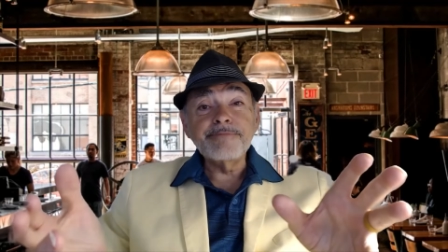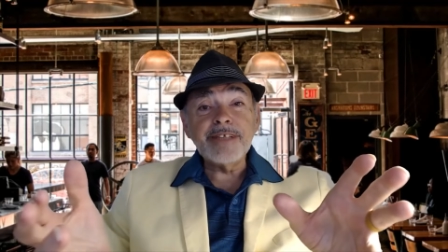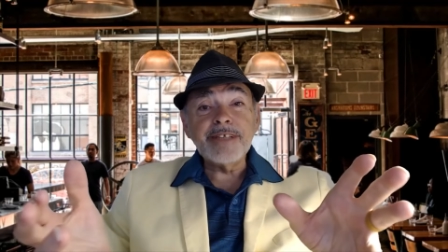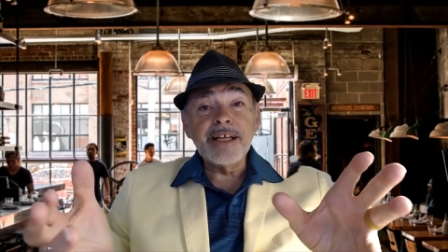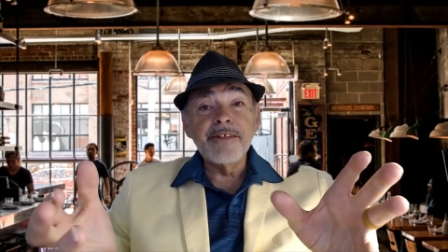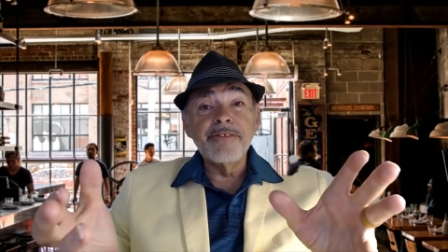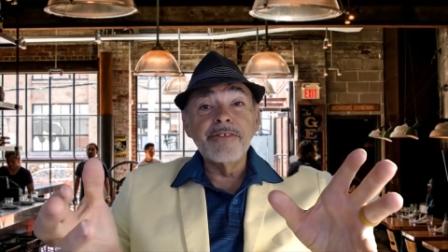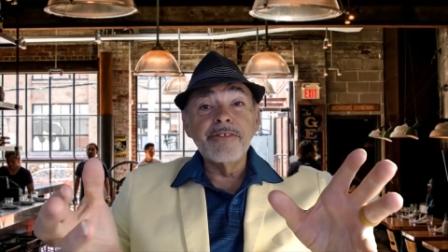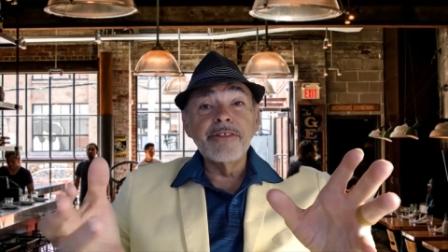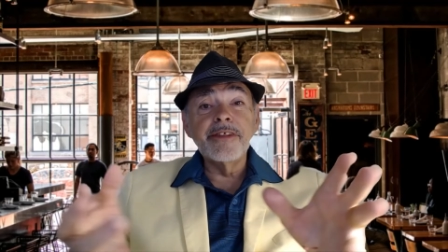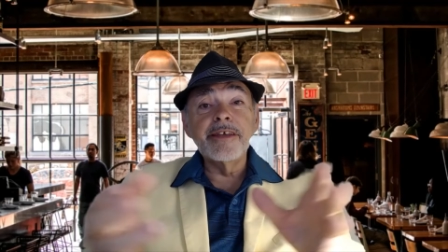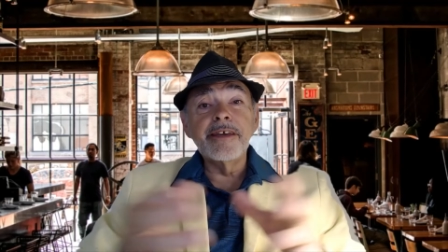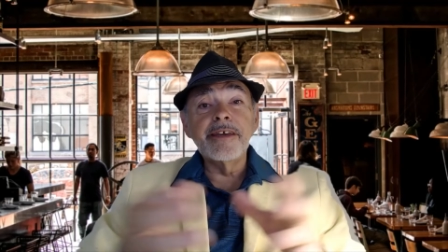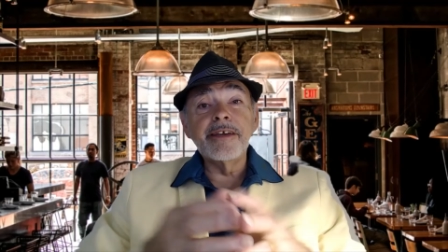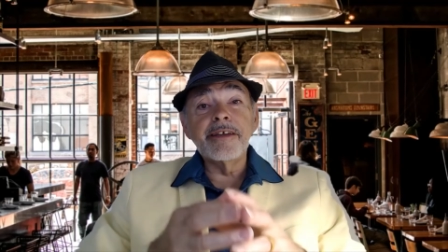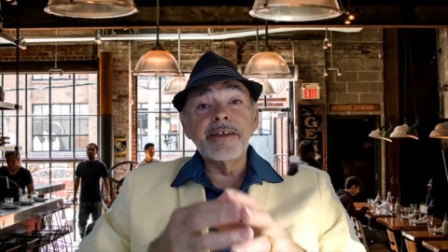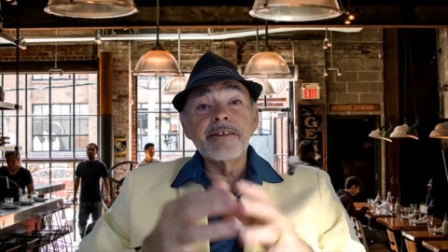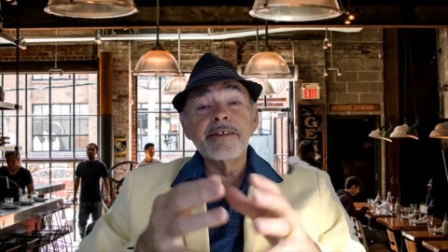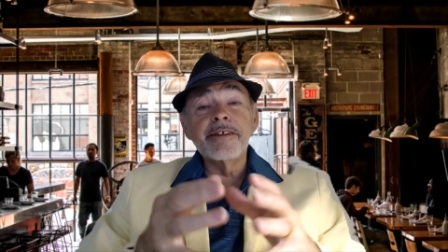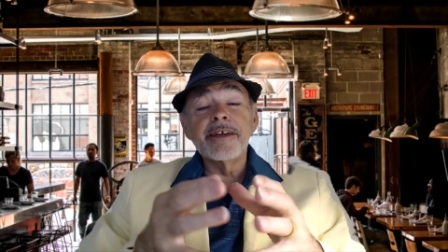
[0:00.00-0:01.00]
the
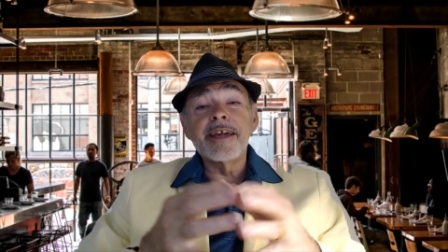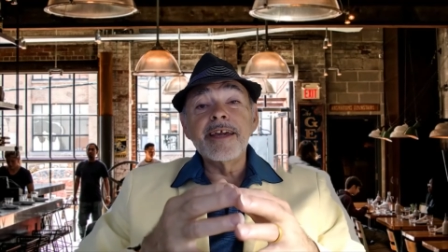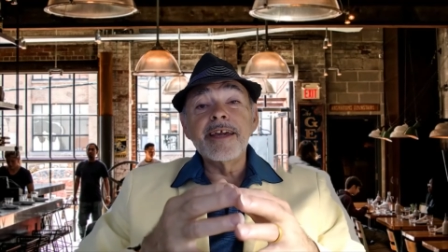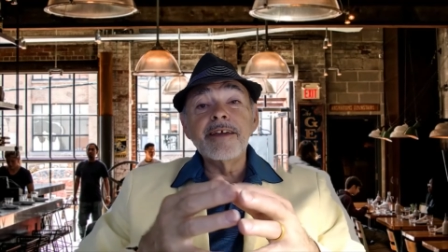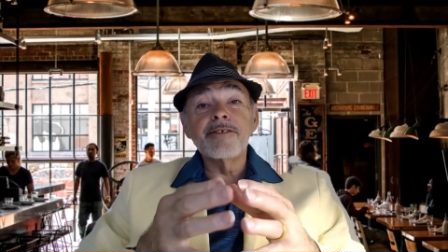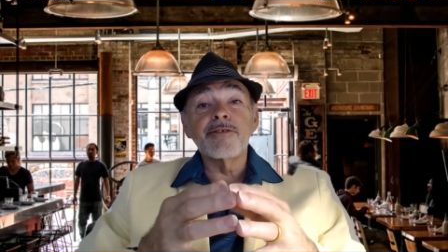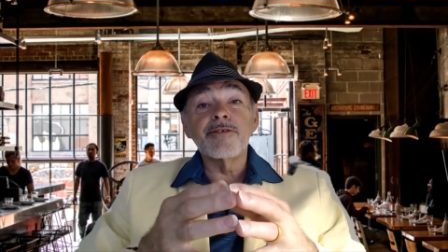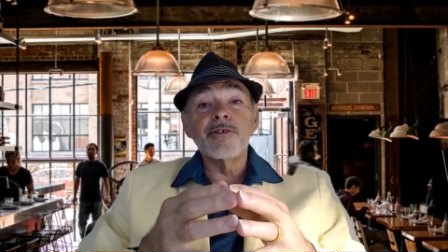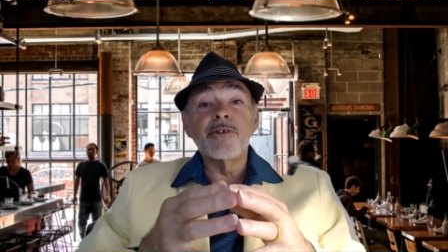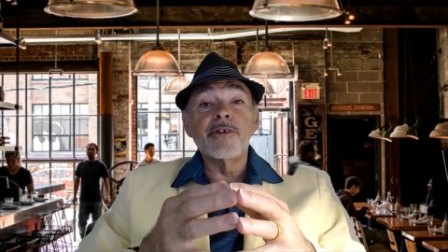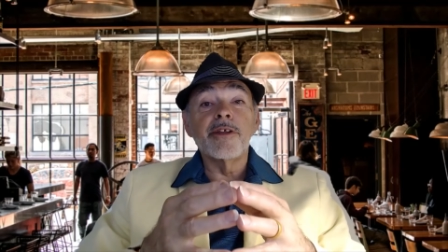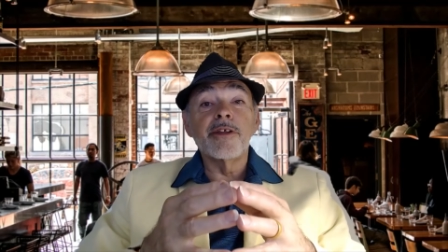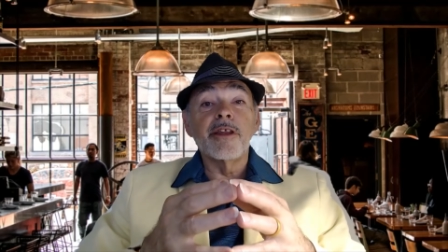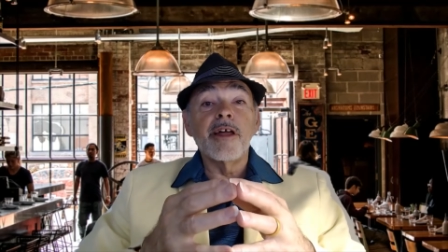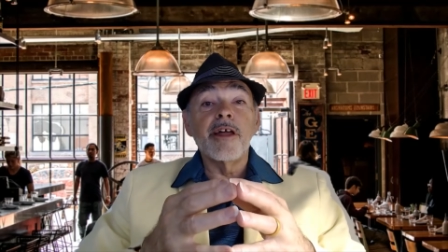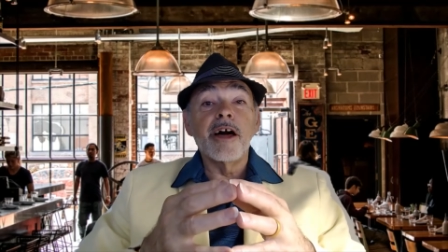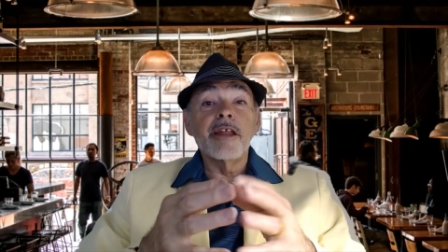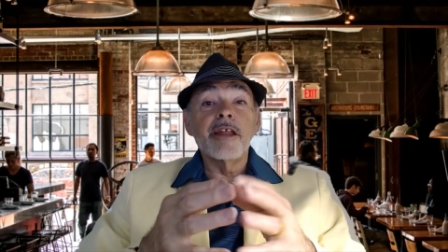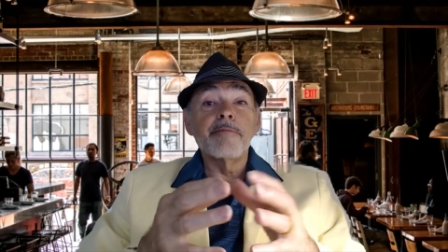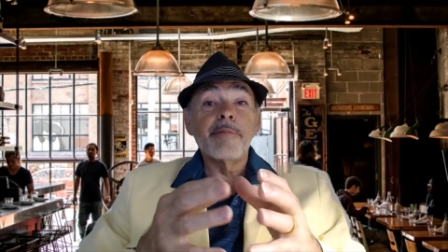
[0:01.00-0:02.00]
kids learned a lot
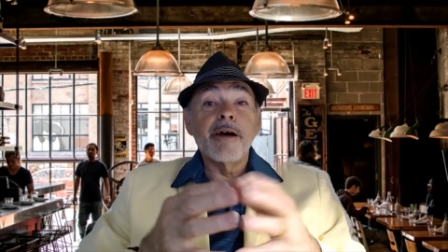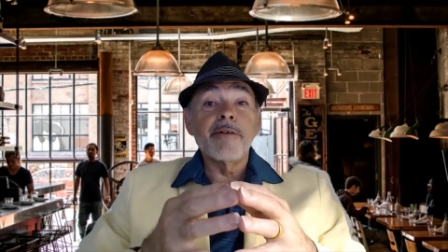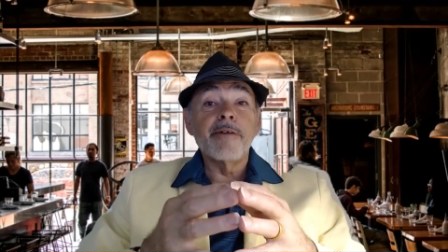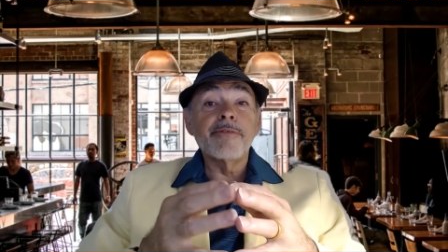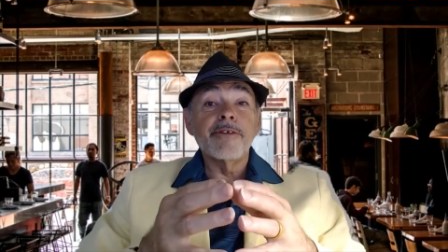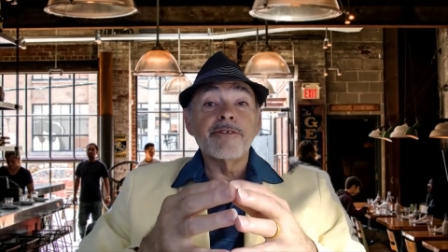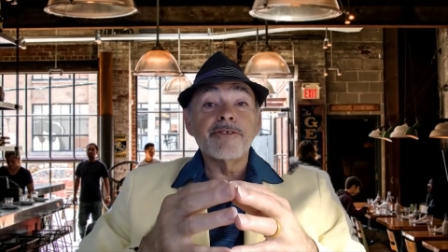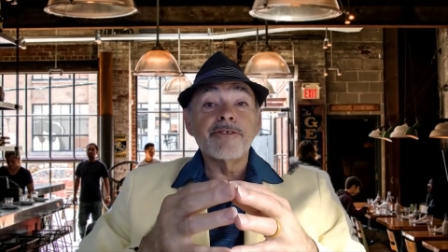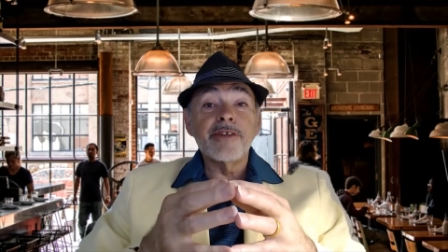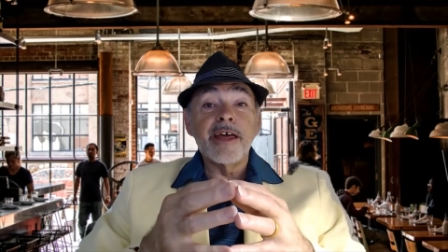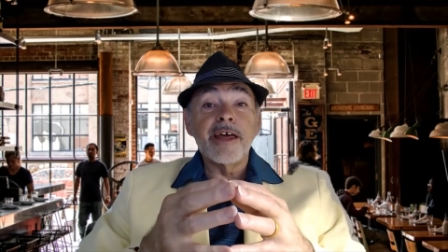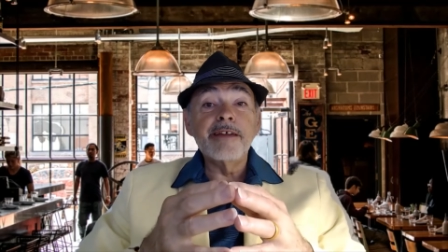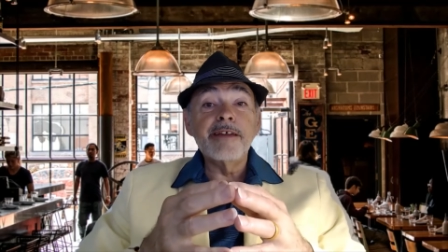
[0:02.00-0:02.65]
about the state